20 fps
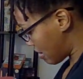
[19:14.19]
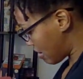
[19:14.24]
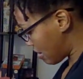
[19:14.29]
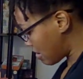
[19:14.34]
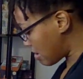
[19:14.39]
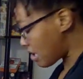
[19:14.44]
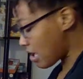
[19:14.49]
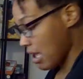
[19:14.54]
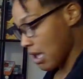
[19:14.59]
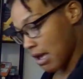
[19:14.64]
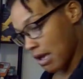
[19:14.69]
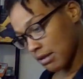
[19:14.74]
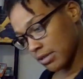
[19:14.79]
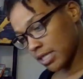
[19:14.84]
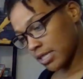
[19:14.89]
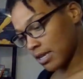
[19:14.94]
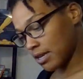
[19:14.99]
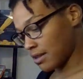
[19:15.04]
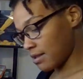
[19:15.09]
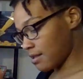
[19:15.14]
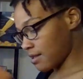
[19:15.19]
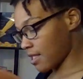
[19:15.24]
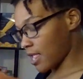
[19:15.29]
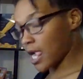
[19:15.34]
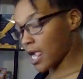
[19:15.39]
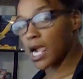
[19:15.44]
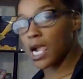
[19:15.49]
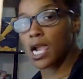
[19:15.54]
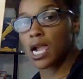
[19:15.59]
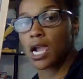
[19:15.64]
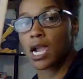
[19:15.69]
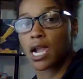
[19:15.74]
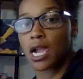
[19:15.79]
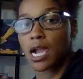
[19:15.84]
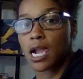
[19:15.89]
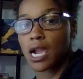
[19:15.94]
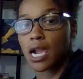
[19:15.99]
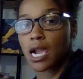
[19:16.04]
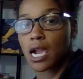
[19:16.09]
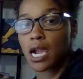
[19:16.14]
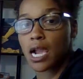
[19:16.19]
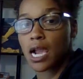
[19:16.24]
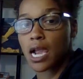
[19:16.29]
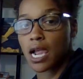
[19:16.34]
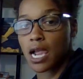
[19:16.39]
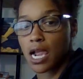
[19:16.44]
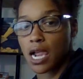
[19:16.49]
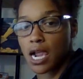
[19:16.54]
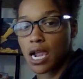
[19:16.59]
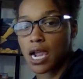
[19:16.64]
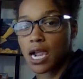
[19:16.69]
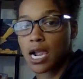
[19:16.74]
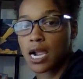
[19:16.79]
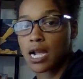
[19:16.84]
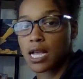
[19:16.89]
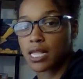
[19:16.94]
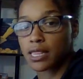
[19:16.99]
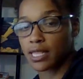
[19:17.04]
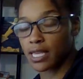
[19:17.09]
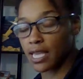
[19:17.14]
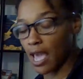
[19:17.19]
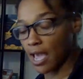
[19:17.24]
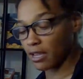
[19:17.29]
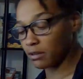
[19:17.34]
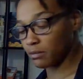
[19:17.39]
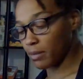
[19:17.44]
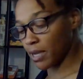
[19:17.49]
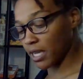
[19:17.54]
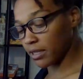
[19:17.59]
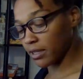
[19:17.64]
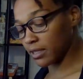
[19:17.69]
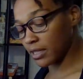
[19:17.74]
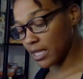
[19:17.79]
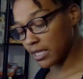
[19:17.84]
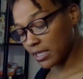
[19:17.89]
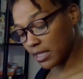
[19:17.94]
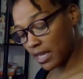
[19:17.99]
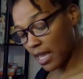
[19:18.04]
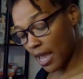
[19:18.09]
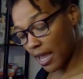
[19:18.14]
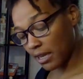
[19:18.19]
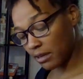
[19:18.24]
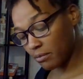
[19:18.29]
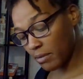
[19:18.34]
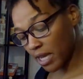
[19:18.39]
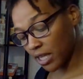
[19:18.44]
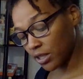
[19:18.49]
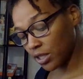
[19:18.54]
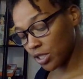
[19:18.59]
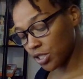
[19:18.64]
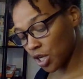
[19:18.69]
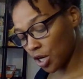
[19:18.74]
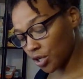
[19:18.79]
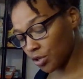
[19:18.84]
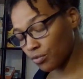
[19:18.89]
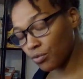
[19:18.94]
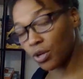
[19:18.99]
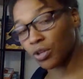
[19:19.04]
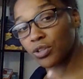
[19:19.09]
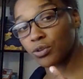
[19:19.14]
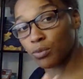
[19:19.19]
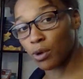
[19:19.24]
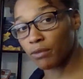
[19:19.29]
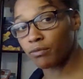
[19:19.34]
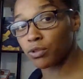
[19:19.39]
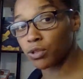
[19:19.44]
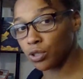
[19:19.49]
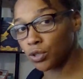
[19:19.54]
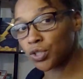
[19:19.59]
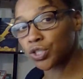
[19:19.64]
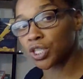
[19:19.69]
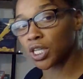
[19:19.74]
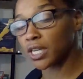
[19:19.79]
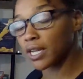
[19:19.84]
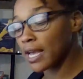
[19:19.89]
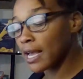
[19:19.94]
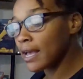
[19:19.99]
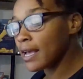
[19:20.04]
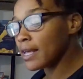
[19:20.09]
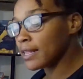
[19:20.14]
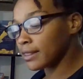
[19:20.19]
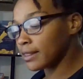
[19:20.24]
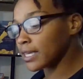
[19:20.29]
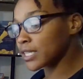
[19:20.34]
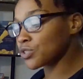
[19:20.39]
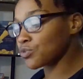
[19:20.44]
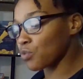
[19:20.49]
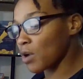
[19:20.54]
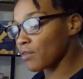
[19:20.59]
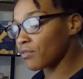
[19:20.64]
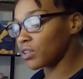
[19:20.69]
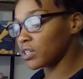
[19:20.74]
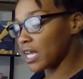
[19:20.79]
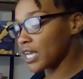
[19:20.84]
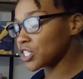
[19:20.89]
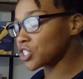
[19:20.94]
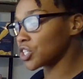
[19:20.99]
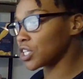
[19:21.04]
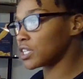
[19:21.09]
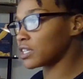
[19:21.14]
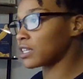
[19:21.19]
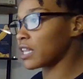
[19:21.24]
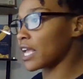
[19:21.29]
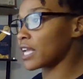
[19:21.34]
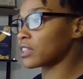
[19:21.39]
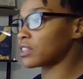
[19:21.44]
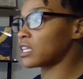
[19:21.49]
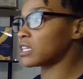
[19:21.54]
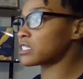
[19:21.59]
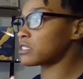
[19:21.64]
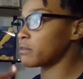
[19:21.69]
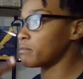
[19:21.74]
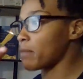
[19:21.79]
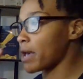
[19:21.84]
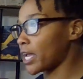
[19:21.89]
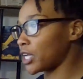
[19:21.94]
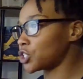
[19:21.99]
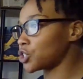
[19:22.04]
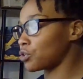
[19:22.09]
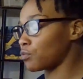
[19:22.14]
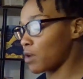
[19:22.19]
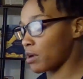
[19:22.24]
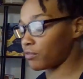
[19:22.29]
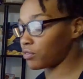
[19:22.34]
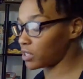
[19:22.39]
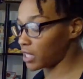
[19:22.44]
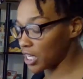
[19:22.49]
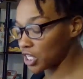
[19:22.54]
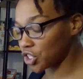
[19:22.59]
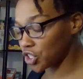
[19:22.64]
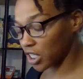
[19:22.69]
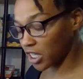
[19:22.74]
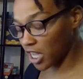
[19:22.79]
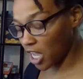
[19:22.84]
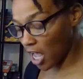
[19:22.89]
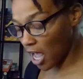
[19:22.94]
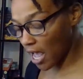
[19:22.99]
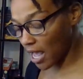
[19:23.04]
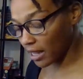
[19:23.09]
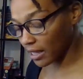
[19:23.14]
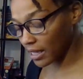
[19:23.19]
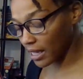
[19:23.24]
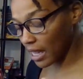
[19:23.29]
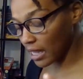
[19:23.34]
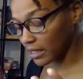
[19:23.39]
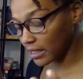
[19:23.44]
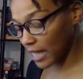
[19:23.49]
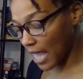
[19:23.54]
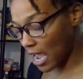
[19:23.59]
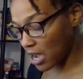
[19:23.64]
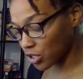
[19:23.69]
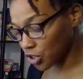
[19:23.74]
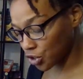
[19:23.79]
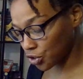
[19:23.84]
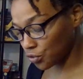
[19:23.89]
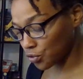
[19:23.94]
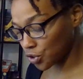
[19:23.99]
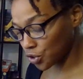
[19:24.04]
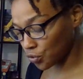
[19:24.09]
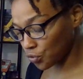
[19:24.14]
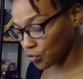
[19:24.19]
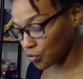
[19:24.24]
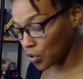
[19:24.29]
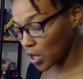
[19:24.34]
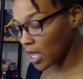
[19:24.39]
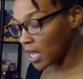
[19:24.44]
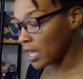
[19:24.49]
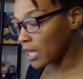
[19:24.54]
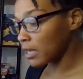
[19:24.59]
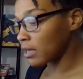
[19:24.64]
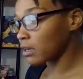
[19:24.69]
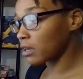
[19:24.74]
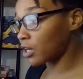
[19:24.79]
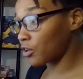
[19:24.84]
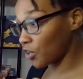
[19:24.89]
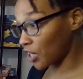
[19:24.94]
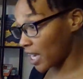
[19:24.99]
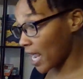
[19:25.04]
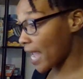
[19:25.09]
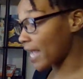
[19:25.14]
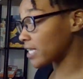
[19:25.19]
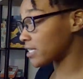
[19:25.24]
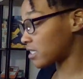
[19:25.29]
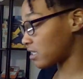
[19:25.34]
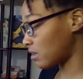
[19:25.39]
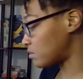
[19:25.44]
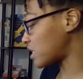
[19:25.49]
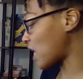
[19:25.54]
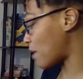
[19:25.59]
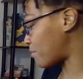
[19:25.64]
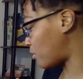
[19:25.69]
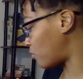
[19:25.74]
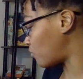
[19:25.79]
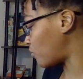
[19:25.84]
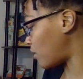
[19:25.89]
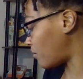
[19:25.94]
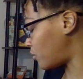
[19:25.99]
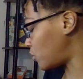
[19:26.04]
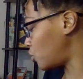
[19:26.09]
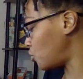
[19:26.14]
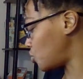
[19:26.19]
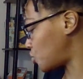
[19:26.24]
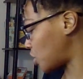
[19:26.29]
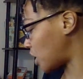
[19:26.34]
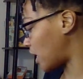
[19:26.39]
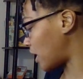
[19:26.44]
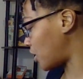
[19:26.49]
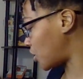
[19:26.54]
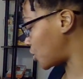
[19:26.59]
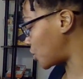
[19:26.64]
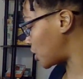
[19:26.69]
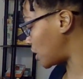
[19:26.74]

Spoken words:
Yeah, see? Uh-huh. The Hanged Man. That's the Hanged Man, the turnaround, the revolution. This revelation, like this major revelation, allows you to create some type of revolution in your